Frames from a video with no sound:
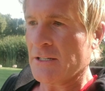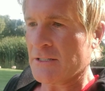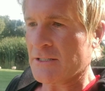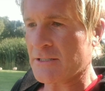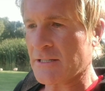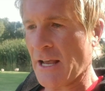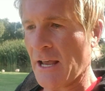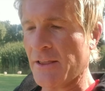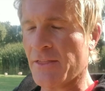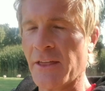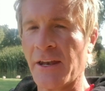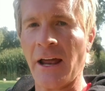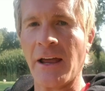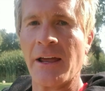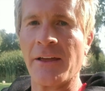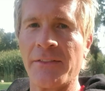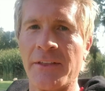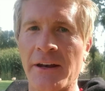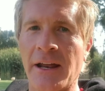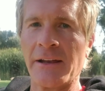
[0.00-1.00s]
say that
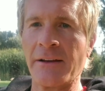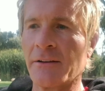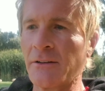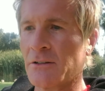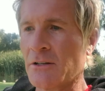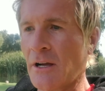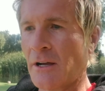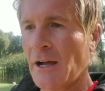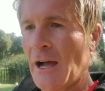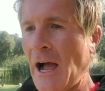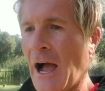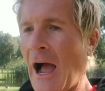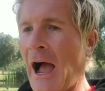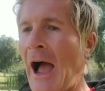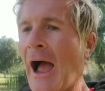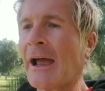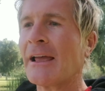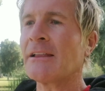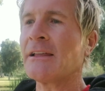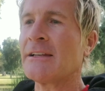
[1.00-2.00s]
I
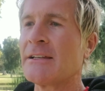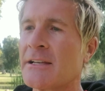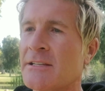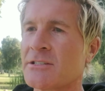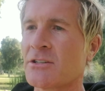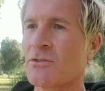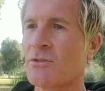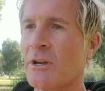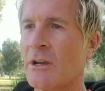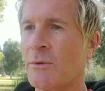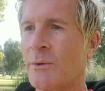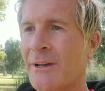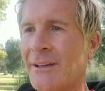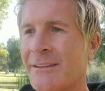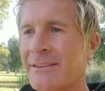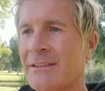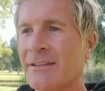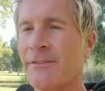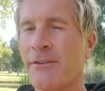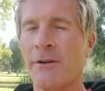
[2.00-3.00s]
highly disagree with,